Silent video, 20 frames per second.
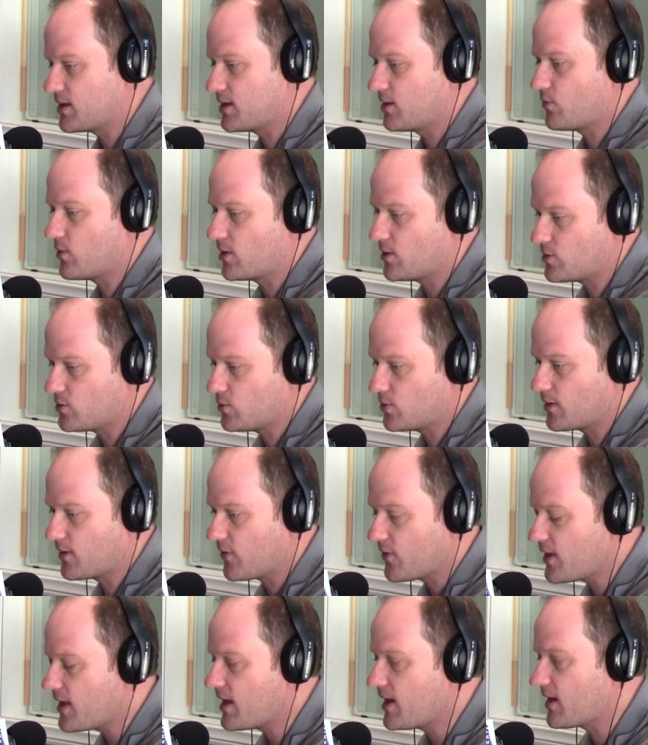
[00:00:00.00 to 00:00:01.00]
and I want to do a
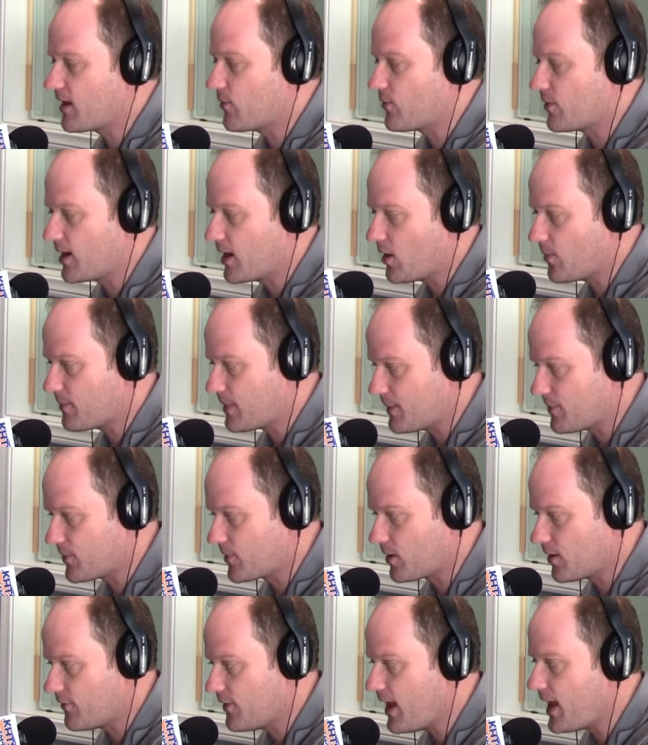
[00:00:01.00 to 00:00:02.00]
good thing and I want to help people
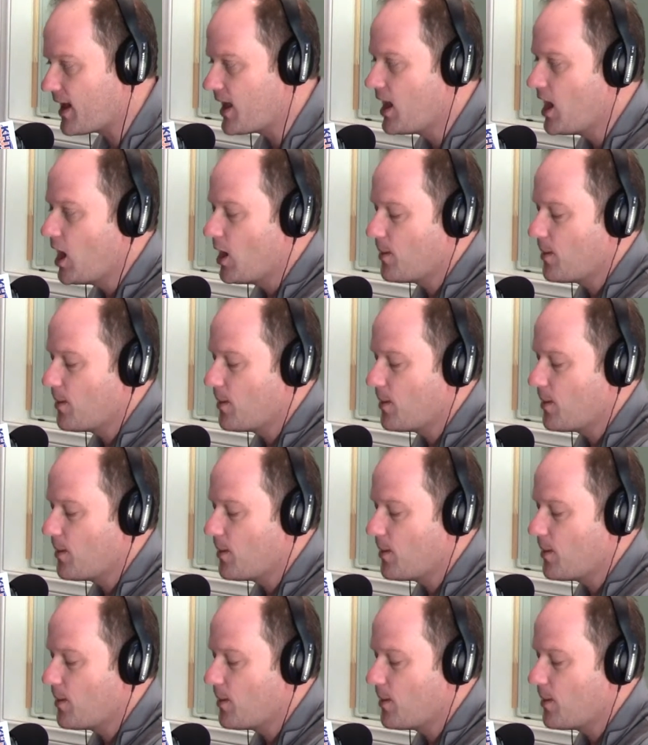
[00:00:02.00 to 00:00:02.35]
and all that.